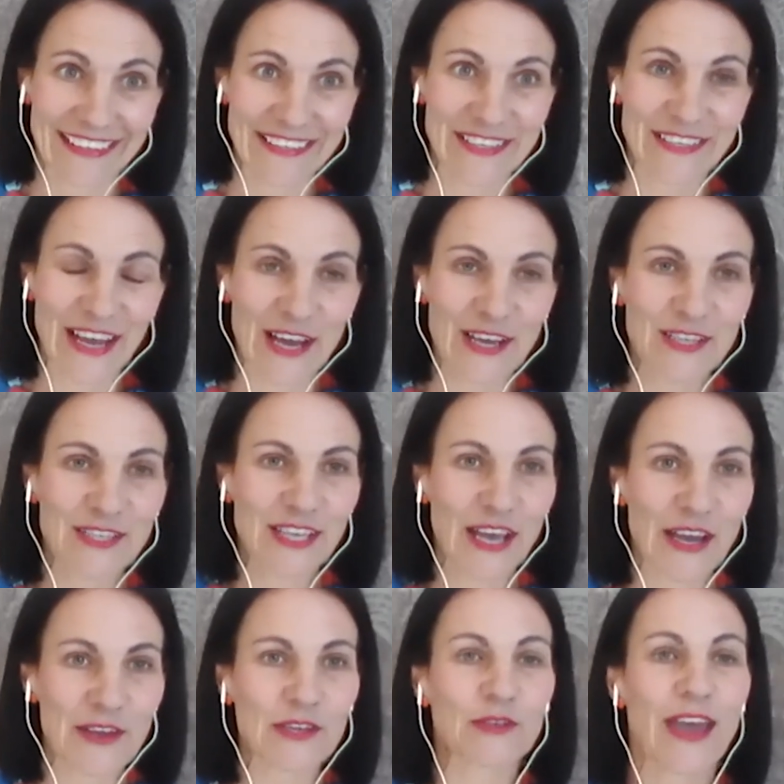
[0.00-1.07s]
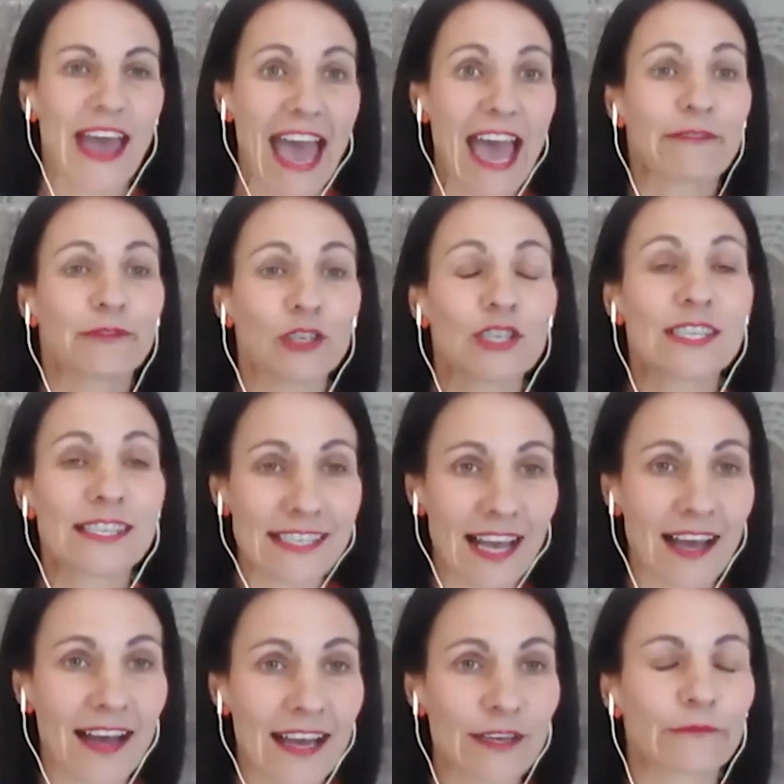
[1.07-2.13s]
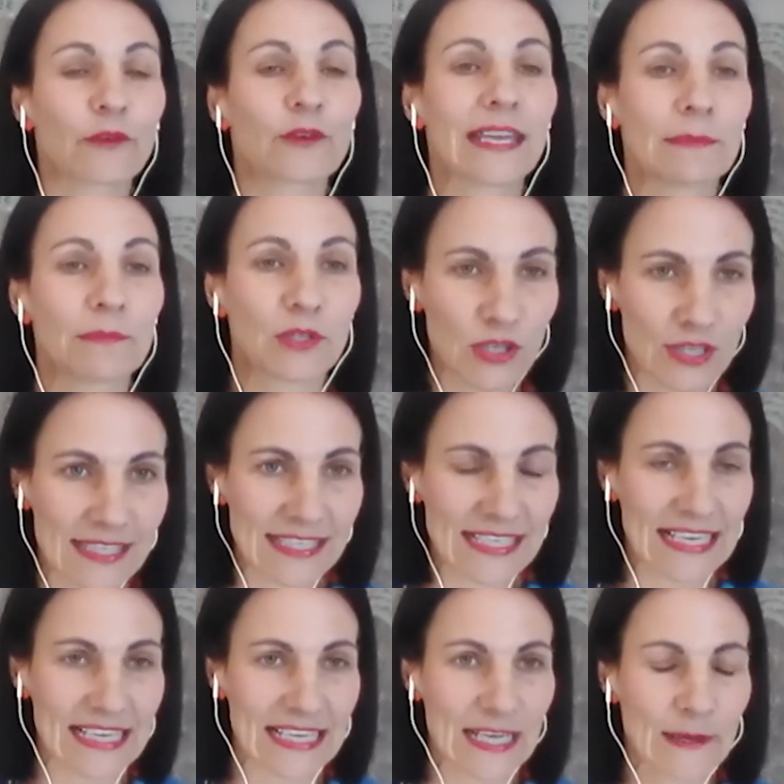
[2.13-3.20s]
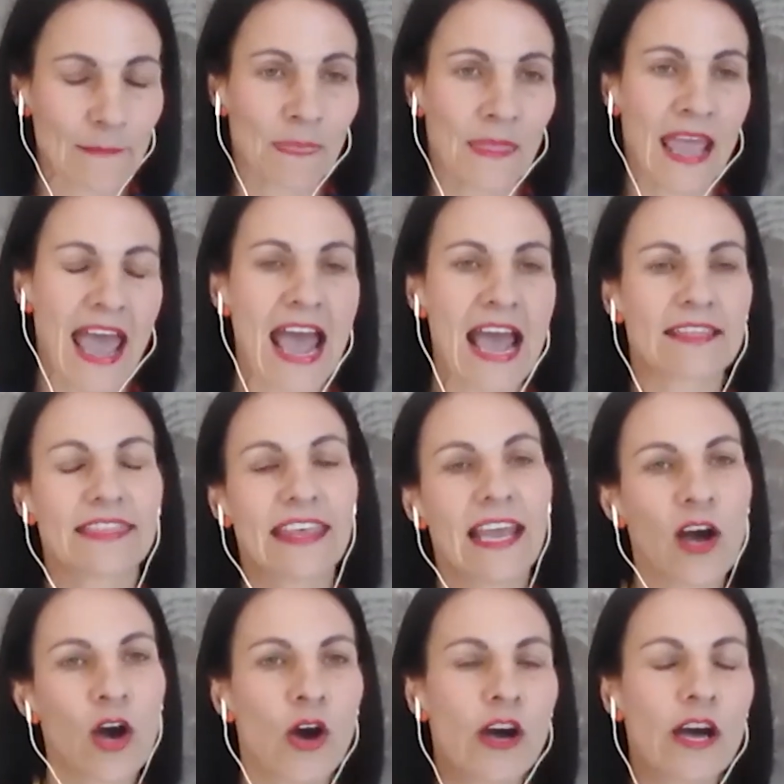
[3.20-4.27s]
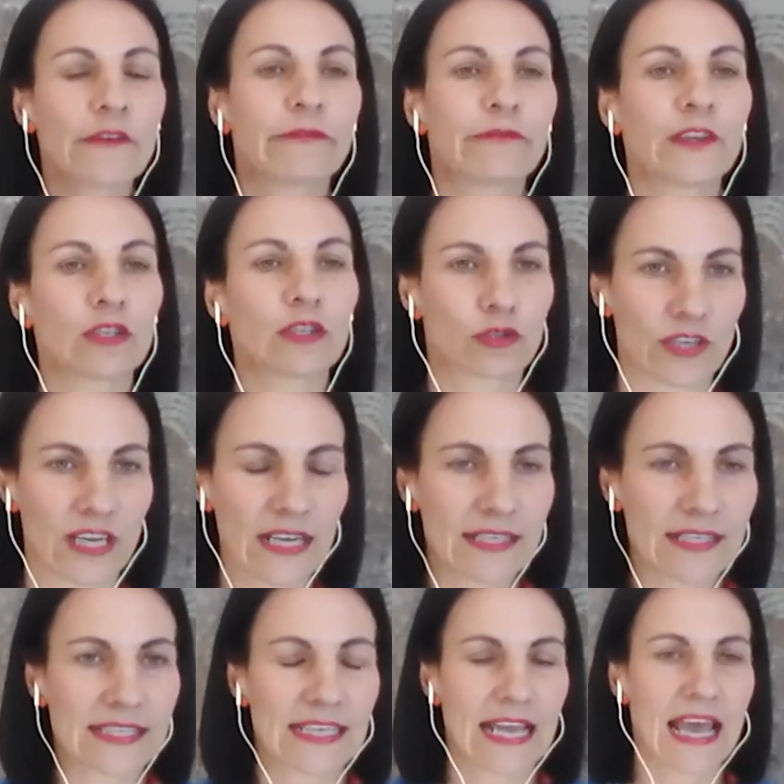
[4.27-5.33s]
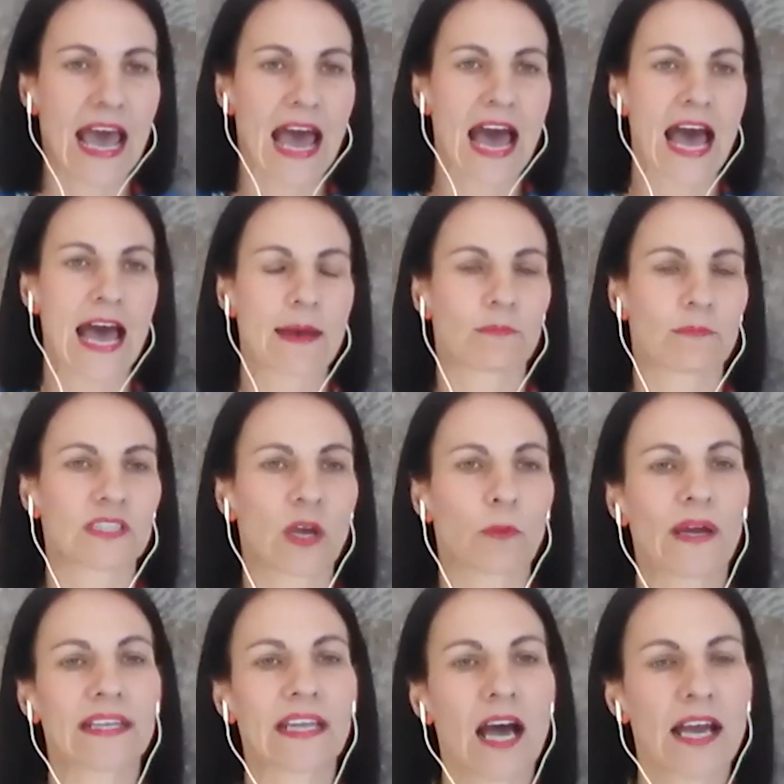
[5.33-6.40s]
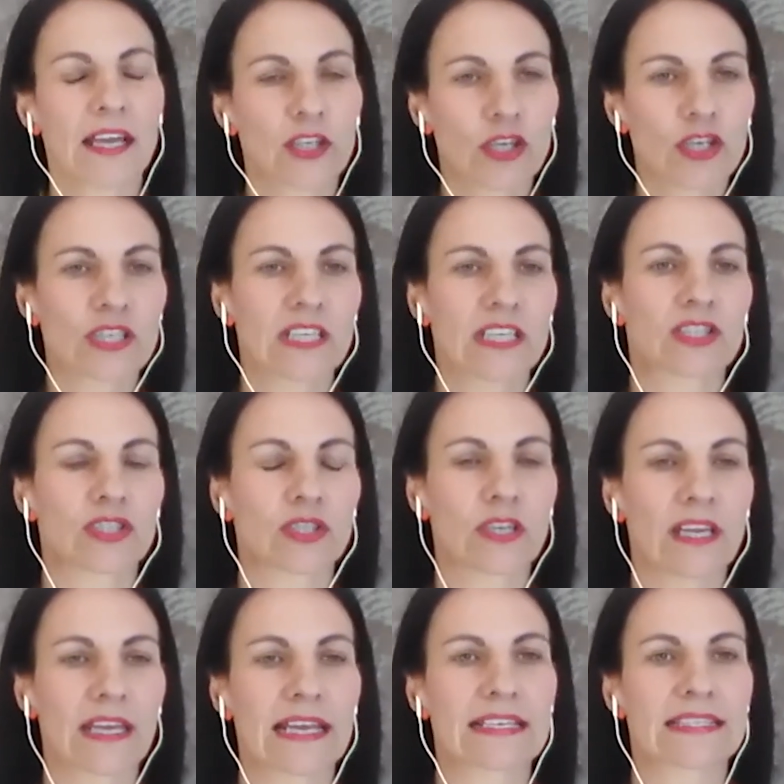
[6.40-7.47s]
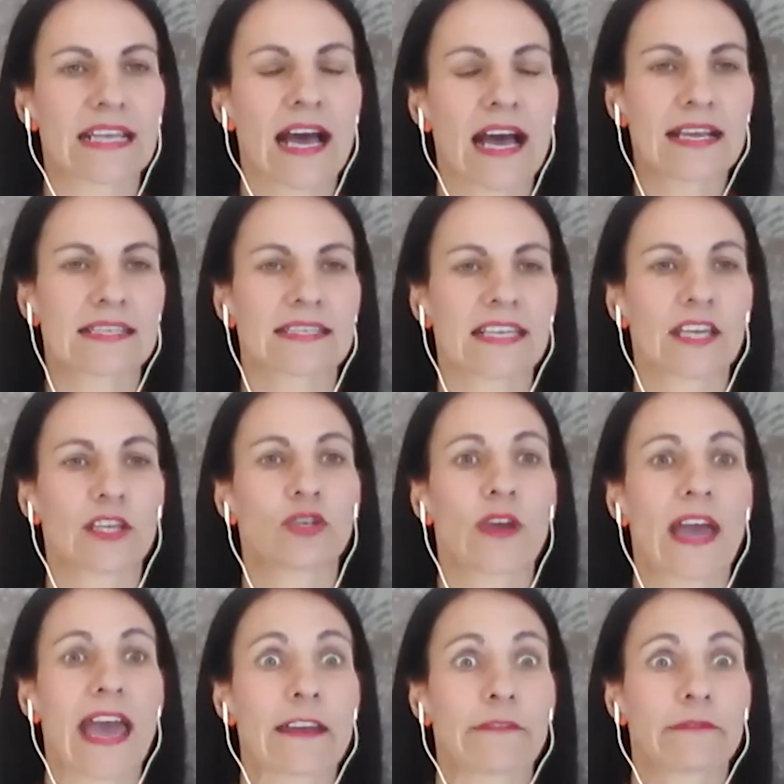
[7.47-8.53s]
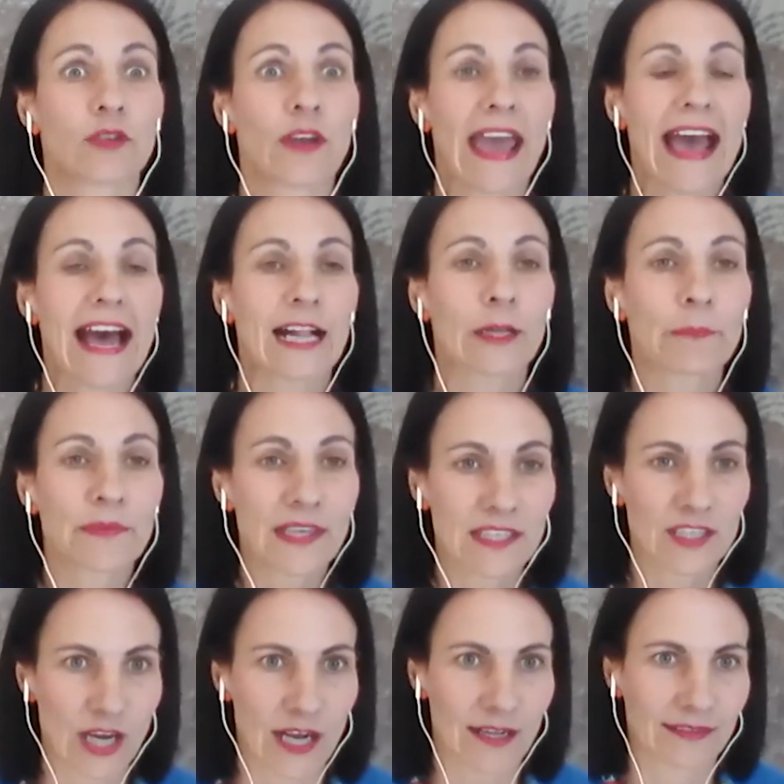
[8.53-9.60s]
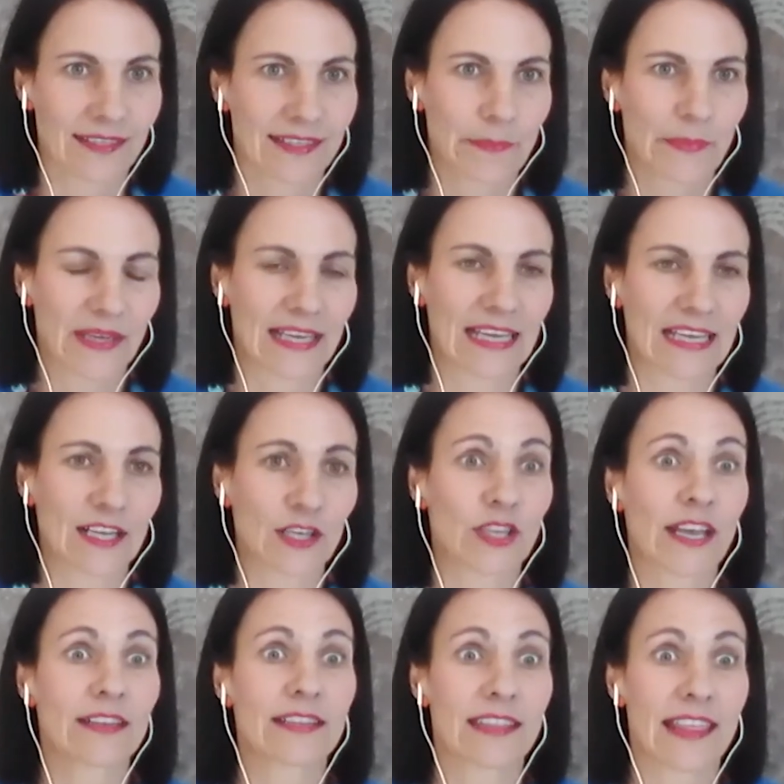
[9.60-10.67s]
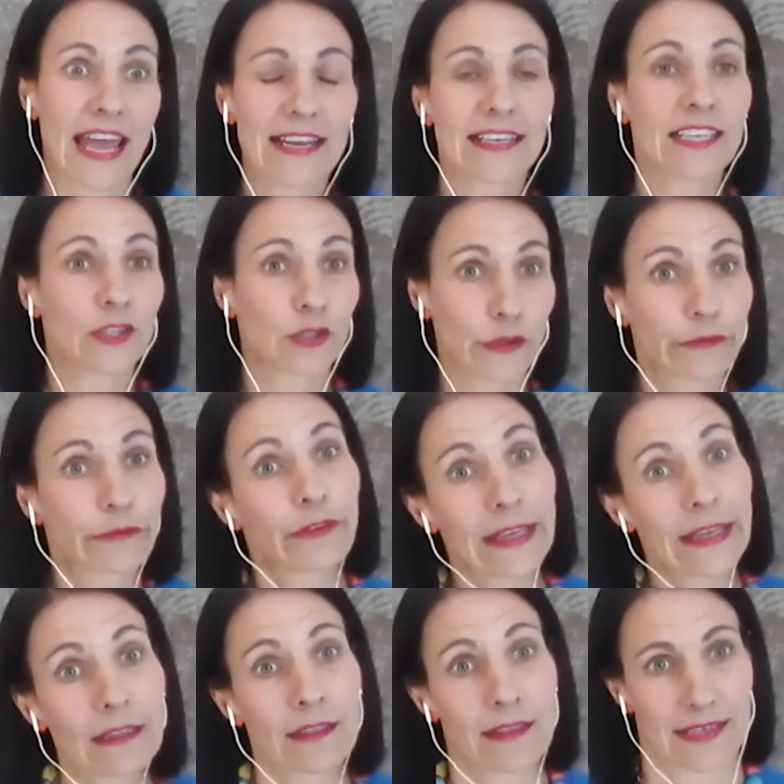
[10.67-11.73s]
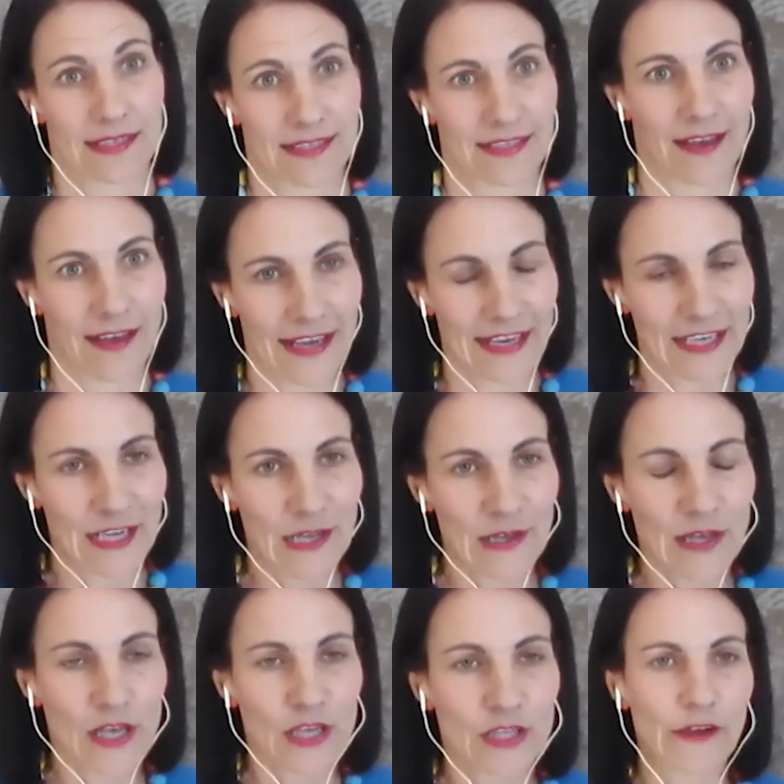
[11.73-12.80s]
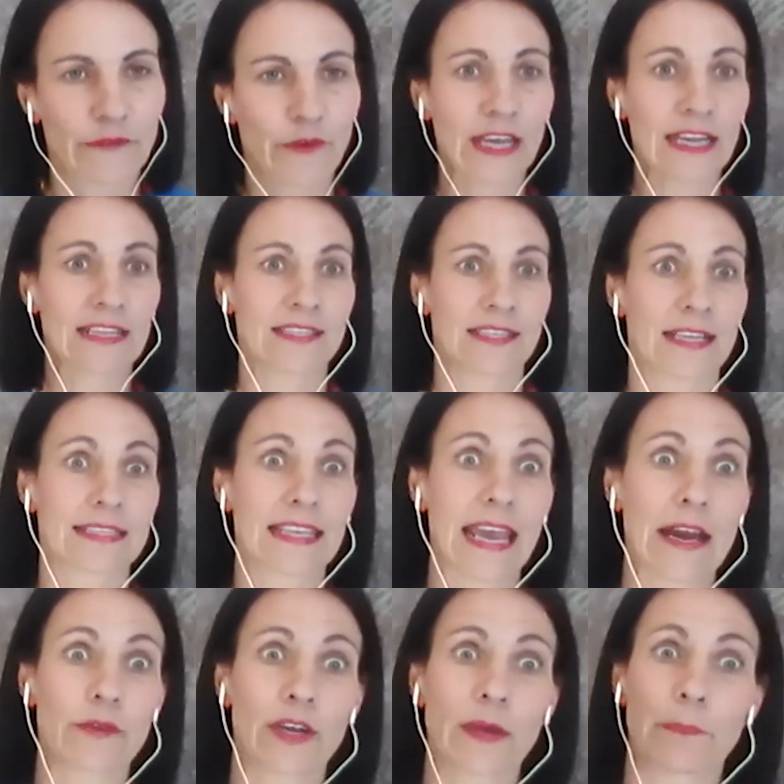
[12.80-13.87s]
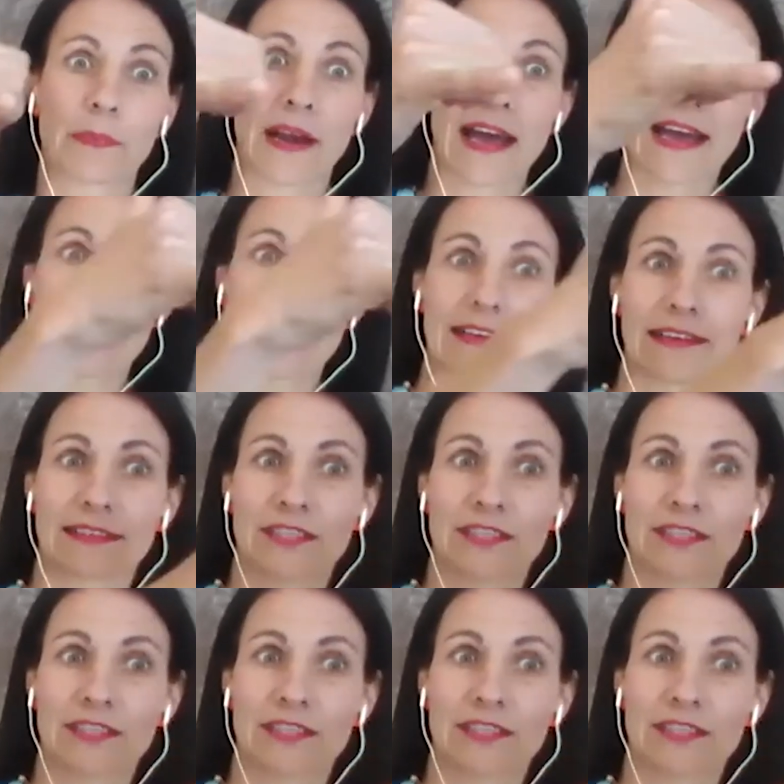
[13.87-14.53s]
You know, so you have to sign for them to see. And there are a few tricks. So what I usually do is I say you have to help the child in the beginning. So they need to feel the sign. Mm. So for instance, aeroplane.